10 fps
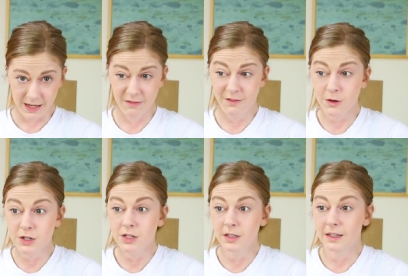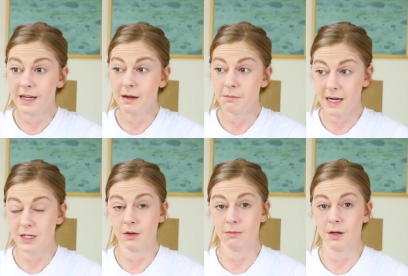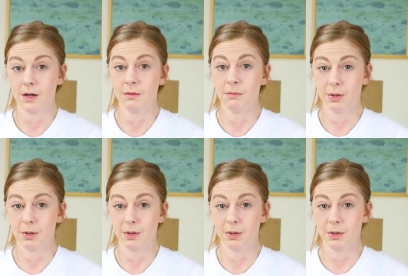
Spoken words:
And fortunately, my tumor,